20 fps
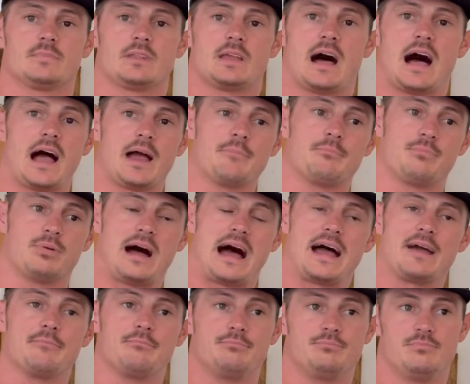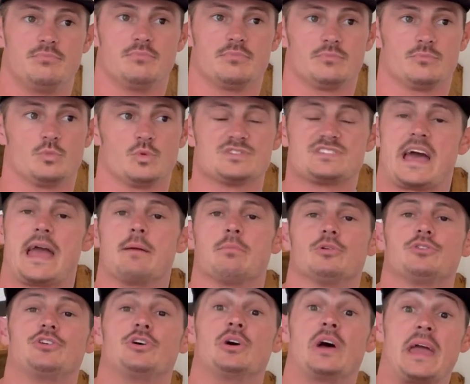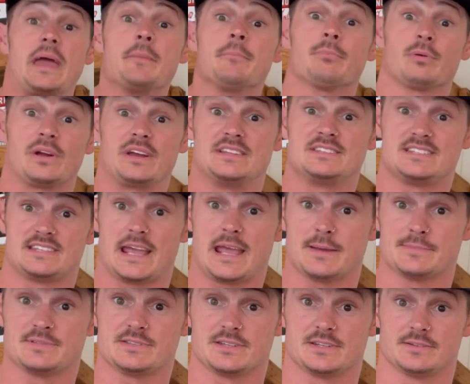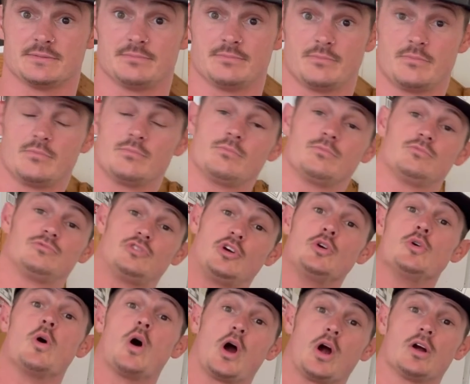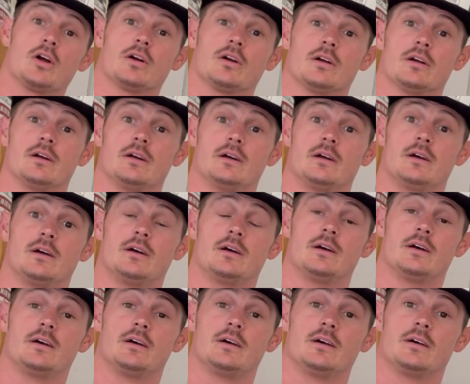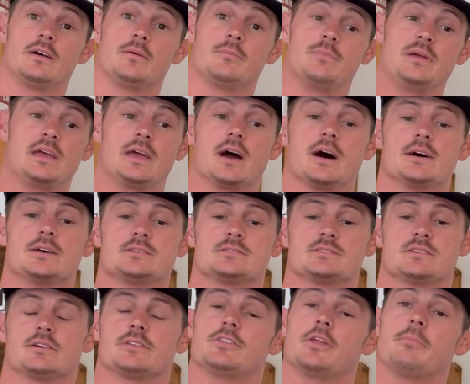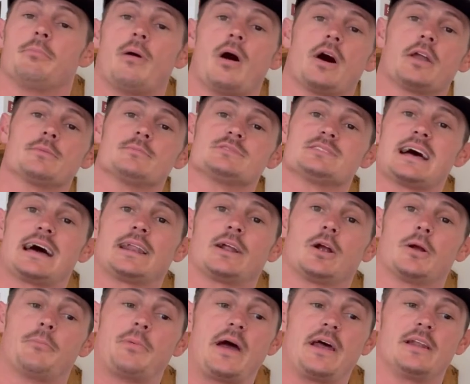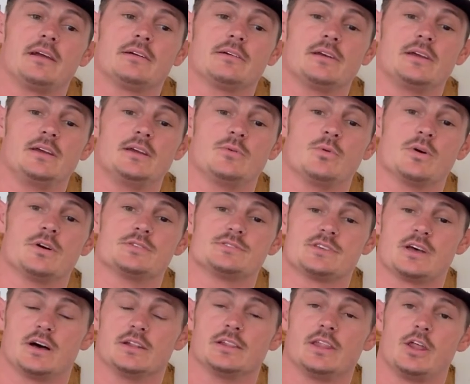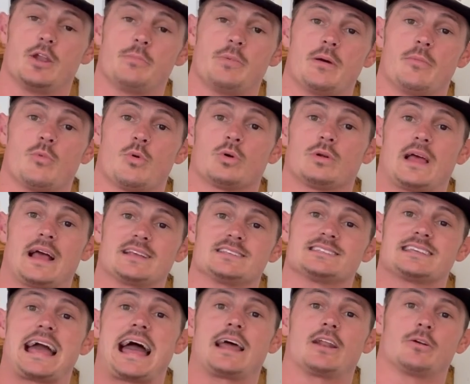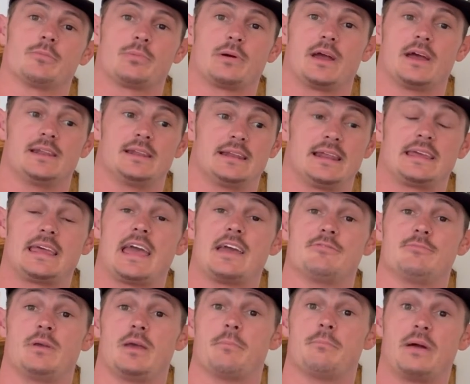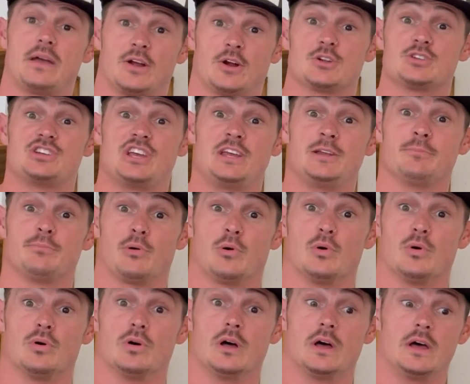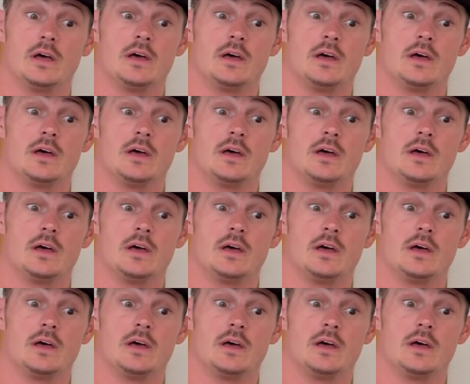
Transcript: I was able to inbreed Sampson to her because the bottom side of her pedigree was a little bit more like scatterbred, and it gave me a bigger gene pool,